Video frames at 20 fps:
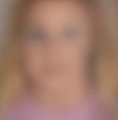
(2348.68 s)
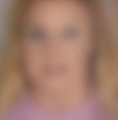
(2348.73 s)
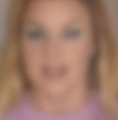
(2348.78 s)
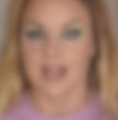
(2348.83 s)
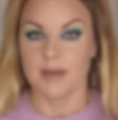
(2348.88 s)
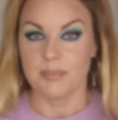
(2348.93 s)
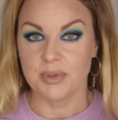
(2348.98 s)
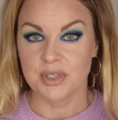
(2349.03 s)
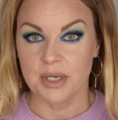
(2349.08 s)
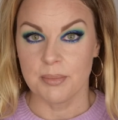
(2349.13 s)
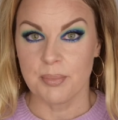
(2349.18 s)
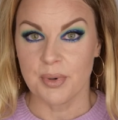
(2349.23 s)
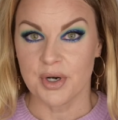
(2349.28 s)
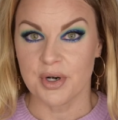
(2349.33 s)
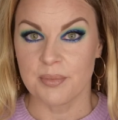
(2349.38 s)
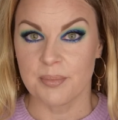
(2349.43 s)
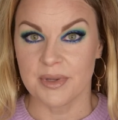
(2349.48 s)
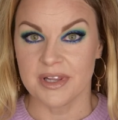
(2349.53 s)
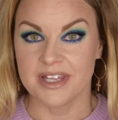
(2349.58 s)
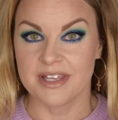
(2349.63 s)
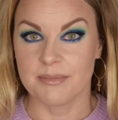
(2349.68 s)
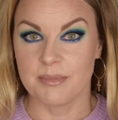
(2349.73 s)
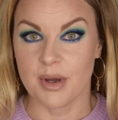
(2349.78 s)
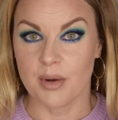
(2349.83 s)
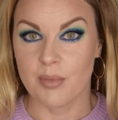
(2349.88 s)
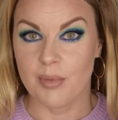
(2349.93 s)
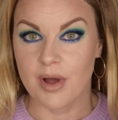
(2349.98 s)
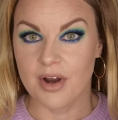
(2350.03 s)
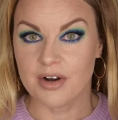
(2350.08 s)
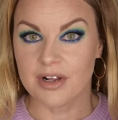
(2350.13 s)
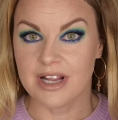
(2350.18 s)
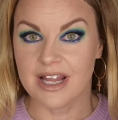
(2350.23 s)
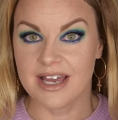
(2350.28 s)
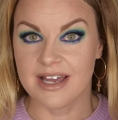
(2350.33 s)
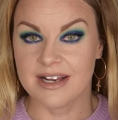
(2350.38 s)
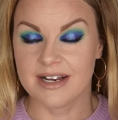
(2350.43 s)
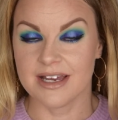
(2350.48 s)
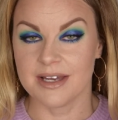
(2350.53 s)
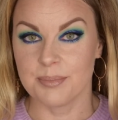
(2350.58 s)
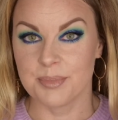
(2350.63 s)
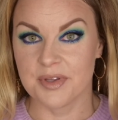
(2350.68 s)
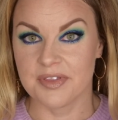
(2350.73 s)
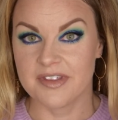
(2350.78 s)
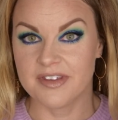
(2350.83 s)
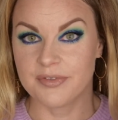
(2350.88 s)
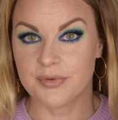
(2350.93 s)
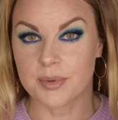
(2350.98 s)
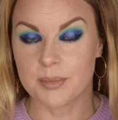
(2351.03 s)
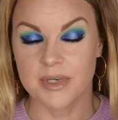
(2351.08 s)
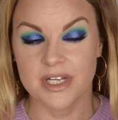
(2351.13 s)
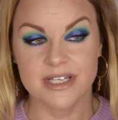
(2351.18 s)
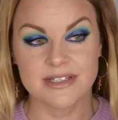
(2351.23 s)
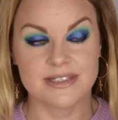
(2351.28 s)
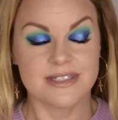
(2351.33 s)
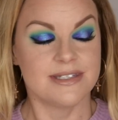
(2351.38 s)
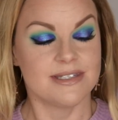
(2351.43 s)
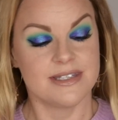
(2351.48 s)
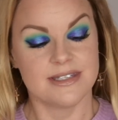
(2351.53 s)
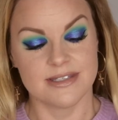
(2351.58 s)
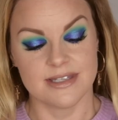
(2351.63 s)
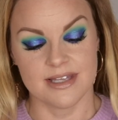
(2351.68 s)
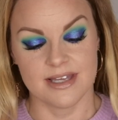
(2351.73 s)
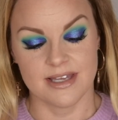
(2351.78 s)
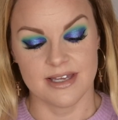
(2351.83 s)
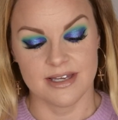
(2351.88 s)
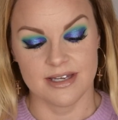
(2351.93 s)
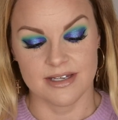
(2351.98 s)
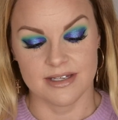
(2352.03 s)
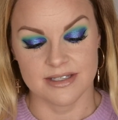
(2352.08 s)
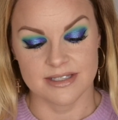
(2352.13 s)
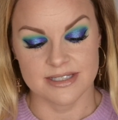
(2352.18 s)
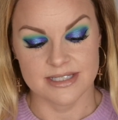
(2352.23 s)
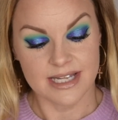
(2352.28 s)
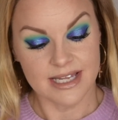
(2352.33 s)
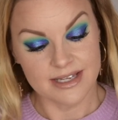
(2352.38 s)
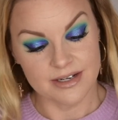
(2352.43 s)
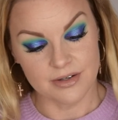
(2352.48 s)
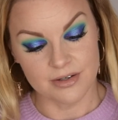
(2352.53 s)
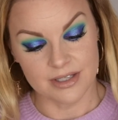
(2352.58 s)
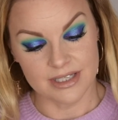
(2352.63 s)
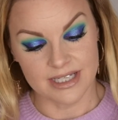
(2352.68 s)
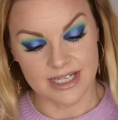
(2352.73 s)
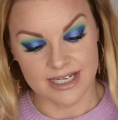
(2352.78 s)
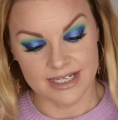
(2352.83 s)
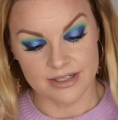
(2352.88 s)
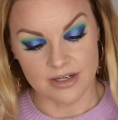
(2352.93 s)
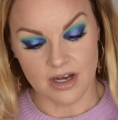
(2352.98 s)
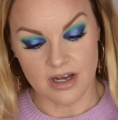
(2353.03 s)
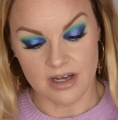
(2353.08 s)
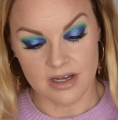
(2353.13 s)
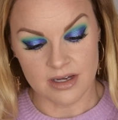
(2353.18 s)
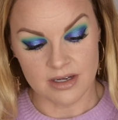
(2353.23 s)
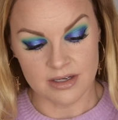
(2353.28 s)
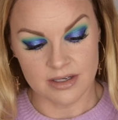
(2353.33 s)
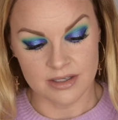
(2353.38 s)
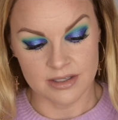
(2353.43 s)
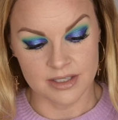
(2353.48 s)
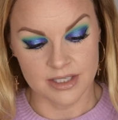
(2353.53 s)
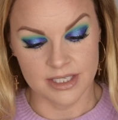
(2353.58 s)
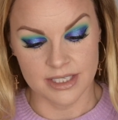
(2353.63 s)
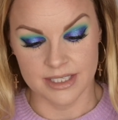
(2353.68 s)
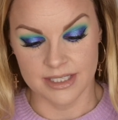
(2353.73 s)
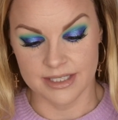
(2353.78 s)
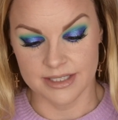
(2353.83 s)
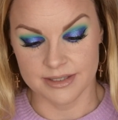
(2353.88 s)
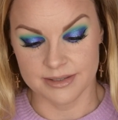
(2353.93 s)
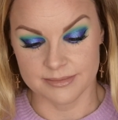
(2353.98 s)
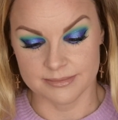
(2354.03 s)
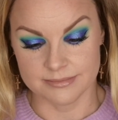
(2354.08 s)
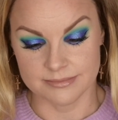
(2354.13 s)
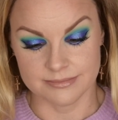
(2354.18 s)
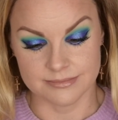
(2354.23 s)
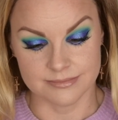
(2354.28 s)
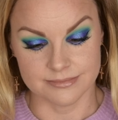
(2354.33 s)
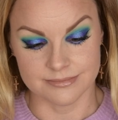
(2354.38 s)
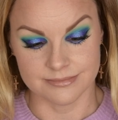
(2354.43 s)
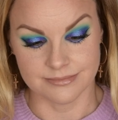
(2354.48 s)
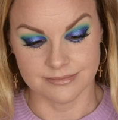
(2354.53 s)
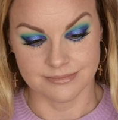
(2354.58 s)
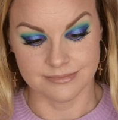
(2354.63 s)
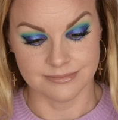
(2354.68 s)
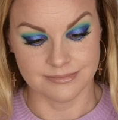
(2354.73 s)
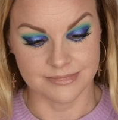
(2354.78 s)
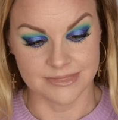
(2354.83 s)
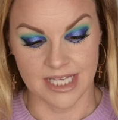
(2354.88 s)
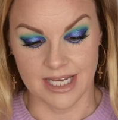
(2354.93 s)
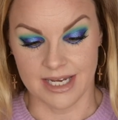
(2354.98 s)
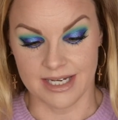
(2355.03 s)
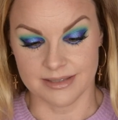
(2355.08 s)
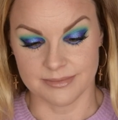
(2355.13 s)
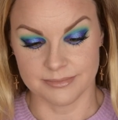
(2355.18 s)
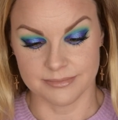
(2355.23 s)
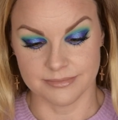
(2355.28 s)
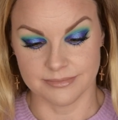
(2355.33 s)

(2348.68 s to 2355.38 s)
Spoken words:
I put a purple in my waterline. I put this from NYX. This is the Slide On Glide on, yeah,